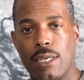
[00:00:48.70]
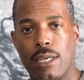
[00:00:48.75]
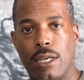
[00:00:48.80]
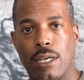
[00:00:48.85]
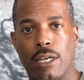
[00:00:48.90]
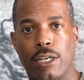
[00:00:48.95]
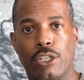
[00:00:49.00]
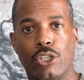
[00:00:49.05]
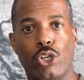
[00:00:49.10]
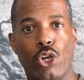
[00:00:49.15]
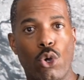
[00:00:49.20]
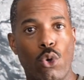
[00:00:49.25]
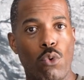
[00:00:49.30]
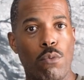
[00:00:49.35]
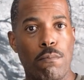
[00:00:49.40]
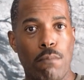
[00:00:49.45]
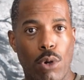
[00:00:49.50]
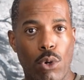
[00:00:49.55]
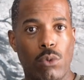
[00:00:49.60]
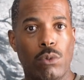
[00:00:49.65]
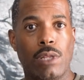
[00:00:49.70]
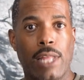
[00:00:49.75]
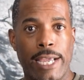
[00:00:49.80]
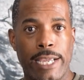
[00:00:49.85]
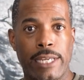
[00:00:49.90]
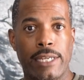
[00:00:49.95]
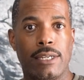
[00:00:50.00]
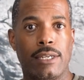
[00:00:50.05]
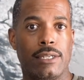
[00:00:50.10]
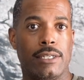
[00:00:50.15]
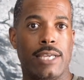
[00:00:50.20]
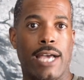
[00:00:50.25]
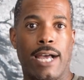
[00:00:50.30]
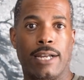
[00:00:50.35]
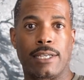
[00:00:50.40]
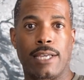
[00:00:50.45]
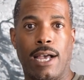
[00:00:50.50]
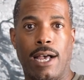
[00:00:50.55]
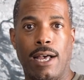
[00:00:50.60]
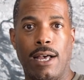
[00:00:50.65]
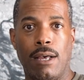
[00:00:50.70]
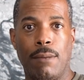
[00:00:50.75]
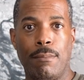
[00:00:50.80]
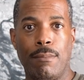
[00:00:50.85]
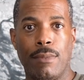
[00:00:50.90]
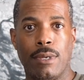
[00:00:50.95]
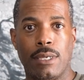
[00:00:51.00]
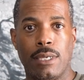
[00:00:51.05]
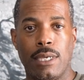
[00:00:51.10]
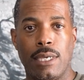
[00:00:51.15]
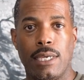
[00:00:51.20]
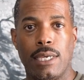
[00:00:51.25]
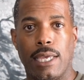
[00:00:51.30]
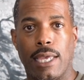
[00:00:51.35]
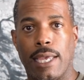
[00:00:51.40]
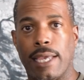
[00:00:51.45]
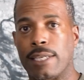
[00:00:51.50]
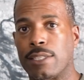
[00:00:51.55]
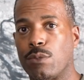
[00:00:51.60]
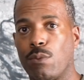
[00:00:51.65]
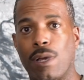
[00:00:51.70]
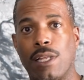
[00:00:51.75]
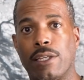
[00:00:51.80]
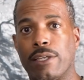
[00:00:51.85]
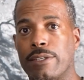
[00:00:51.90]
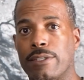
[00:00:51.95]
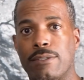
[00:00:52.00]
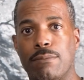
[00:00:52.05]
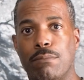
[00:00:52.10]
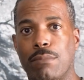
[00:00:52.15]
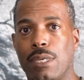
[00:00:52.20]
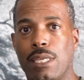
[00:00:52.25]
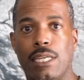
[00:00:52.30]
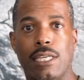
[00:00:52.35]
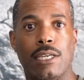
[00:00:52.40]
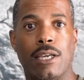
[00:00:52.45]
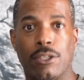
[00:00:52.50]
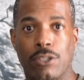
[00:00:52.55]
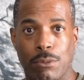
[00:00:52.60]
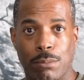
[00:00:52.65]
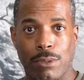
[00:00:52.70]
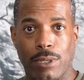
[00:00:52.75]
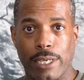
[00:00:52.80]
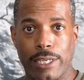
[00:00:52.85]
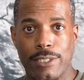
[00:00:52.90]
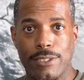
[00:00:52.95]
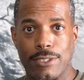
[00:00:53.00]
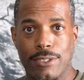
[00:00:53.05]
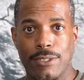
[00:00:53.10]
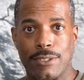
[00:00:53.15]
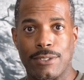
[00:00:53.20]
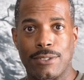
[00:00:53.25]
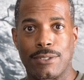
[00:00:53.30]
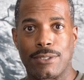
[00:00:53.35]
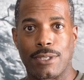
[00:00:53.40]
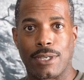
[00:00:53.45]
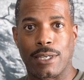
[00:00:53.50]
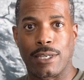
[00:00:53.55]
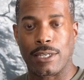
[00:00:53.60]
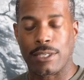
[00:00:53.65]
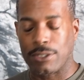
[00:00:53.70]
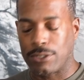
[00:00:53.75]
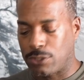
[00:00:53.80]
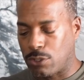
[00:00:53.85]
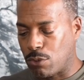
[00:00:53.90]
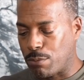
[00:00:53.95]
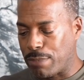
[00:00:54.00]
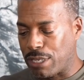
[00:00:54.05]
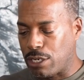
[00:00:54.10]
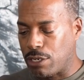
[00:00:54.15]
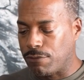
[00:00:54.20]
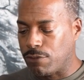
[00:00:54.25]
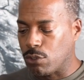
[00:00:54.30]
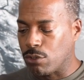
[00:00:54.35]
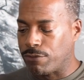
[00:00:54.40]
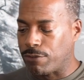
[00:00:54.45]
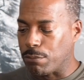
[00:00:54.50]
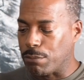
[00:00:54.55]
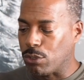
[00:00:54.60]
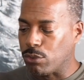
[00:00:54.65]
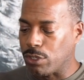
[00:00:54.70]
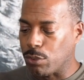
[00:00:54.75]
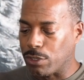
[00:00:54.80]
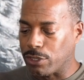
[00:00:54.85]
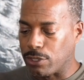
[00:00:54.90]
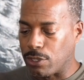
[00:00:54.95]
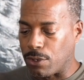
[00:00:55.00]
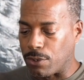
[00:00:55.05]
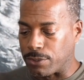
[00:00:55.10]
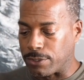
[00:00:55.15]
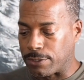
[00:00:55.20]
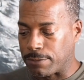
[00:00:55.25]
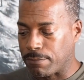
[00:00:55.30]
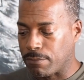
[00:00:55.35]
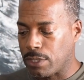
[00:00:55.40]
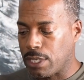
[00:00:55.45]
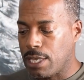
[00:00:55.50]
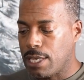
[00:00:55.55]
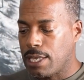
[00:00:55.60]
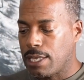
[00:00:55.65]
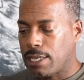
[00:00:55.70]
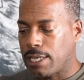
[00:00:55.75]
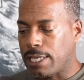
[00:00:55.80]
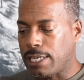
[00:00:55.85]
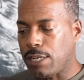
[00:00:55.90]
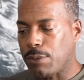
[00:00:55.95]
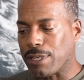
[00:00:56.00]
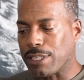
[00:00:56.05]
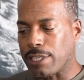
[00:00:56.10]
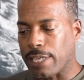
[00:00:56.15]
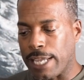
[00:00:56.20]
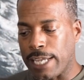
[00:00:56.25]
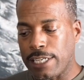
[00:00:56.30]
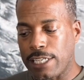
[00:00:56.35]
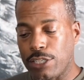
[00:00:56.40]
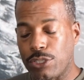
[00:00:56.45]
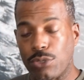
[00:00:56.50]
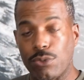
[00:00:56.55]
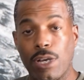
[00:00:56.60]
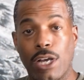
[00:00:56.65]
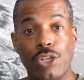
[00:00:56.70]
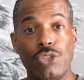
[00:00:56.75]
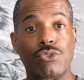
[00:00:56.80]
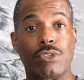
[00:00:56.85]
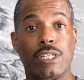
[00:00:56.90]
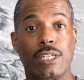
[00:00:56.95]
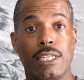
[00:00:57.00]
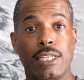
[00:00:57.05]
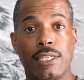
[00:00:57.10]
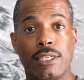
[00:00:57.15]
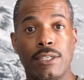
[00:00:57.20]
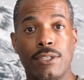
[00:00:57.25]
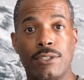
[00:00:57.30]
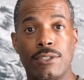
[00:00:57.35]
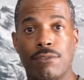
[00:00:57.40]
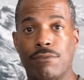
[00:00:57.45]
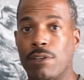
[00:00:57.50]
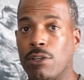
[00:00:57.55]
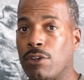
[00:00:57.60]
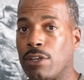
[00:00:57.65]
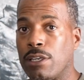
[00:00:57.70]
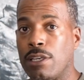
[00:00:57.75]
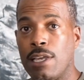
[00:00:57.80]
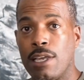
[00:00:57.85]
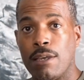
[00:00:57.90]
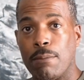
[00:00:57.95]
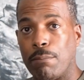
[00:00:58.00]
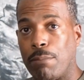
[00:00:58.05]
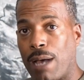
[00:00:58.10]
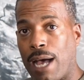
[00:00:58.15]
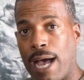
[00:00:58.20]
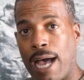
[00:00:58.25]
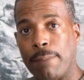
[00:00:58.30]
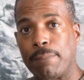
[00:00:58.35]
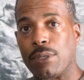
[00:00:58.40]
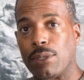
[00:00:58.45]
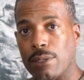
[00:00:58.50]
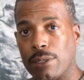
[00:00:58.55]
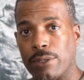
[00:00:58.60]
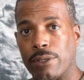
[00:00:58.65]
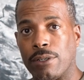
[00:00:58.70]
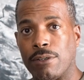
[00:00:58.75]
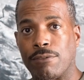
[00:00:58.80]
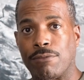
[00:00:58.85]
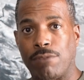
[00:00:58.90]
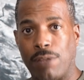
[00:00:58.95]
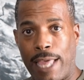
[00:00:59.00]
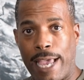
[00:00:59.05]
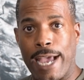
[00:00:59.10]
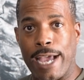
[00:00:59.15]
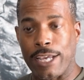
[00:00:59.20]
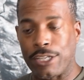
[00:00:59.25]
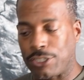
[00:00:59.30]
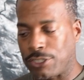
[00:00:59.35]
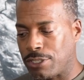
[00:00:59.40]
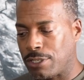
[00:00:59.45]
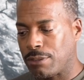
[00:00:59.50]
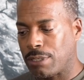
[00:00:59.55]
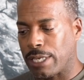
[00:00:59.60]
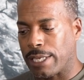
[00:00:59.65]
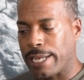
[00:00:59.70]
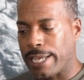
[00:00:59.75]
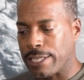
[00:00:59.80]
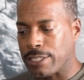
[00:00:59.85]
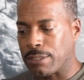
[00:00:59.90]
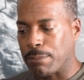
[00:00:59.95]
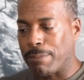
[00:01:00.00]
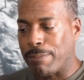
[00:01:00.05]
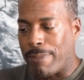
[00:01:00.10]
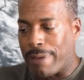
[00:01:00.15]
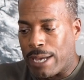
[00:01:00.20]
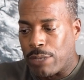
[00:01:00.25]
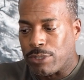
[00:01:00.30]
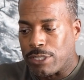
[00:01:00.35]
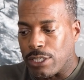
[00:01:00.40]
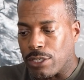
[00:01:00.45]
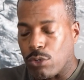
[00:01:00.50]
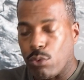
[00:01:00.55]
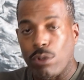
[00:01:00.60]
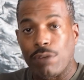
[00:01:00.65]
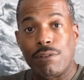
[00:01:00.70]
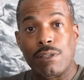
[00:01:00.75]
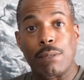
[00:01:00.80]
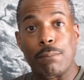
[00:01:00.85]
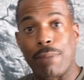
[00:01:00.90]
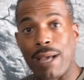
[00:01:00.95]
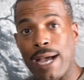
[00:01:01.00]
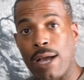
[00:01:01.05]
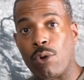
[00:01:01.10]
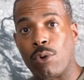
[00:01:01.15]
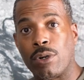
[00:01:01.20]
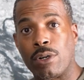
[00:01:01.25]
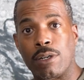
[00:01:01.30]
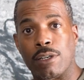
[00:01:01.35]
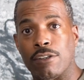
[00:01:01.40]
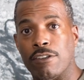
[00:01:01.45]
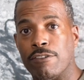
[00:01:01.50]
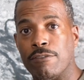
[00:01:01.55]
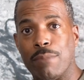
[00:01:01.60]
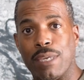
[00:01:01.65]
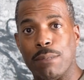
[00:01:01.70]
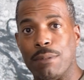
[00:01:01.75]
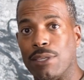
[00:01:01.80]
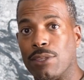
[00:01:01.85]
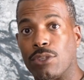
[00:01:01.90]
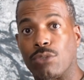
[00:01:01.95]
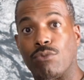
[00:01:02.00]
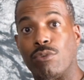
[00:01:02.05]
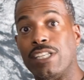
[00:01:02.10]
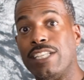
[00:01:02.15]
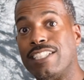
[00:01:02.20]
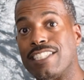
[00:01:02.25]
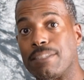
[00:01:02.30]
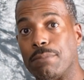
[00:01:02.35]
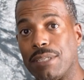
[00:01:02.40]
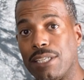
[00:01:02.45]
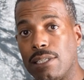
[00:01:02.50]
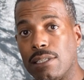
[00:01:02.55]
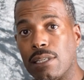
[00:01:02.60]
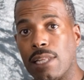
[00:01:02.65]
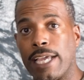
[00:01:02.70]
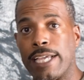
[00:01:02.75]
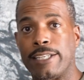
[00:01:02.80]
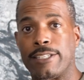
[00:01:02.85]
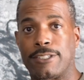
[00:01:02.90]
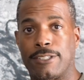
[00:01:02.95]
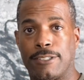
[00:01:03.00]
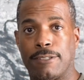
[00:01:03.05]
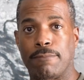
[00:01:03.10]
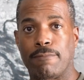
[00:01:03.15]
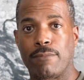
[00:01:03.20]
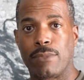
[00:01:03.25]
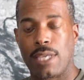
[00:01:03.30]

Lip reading: gomolight.com, as well as many other places. So many of you are familiar with those. Anyway, the AD200 is a very popular flash. It has about the equivalent power of maybe 3 speedlights,